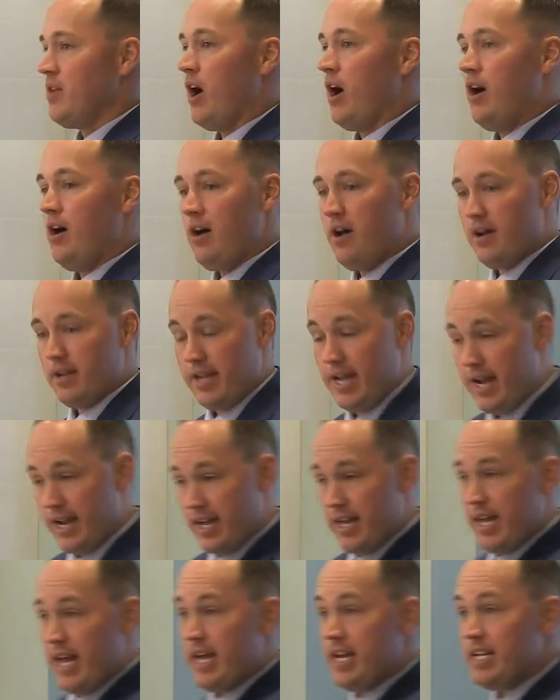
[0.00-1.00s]
Ah,
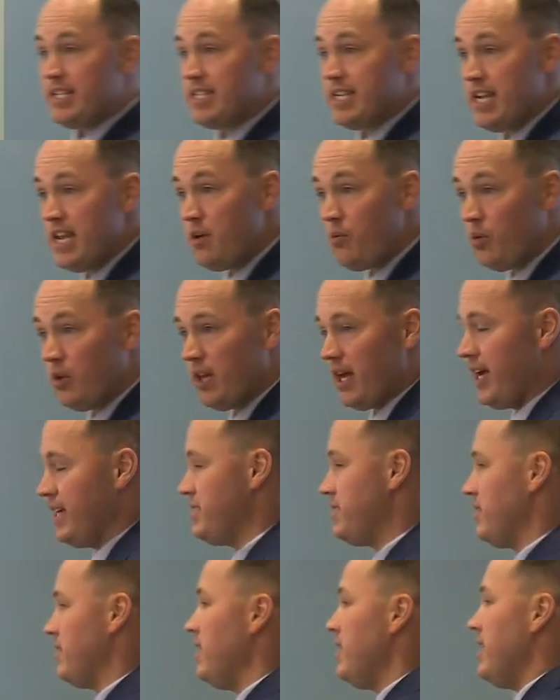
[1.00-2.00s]
yeah. And it's an
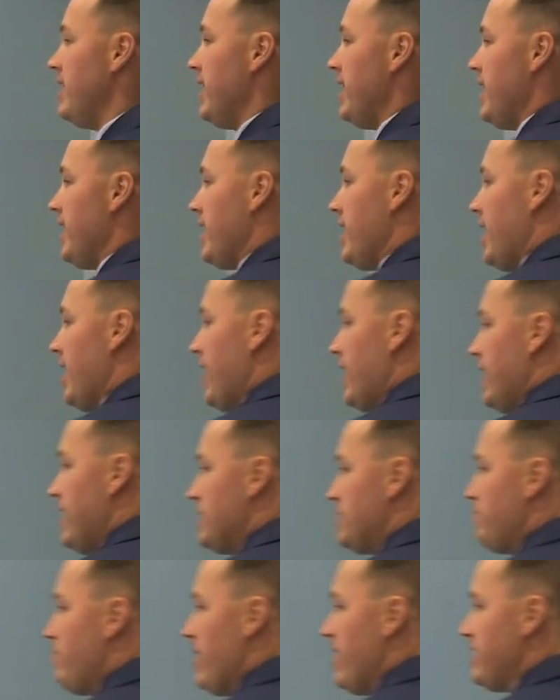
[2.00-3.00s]
equalizer.
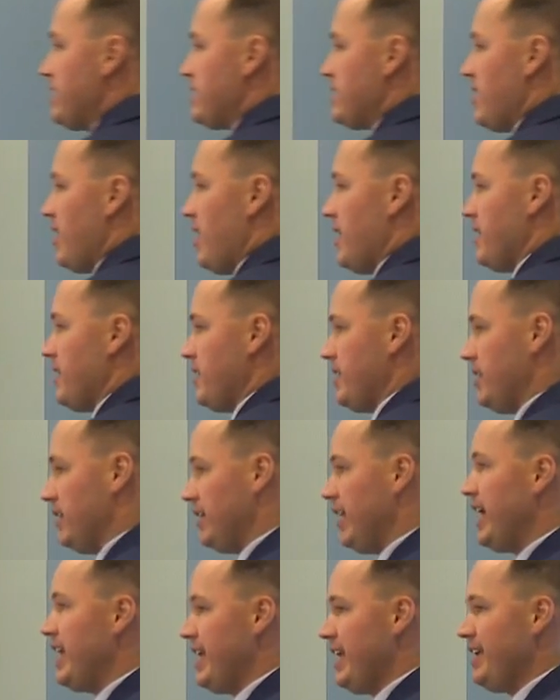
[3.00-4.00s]
It's based on the
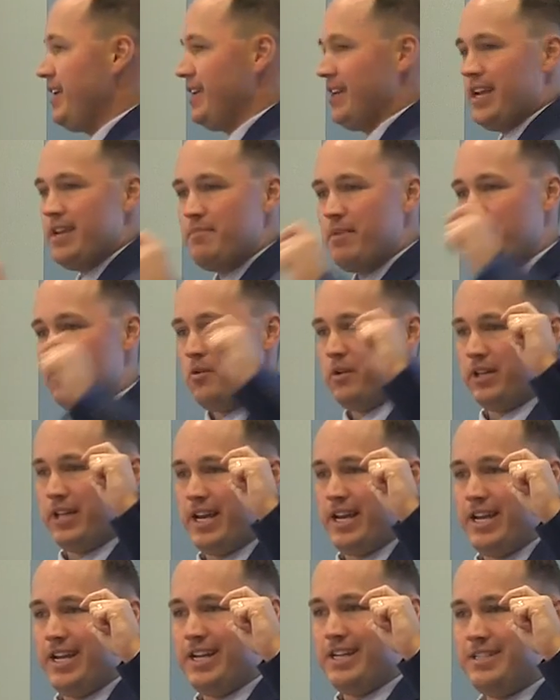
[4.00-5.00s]
letting. Anybody know what
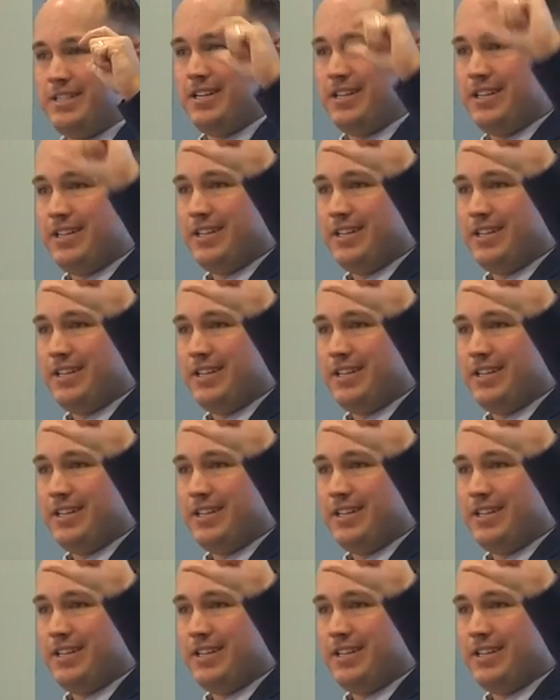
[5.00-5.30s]
letting is?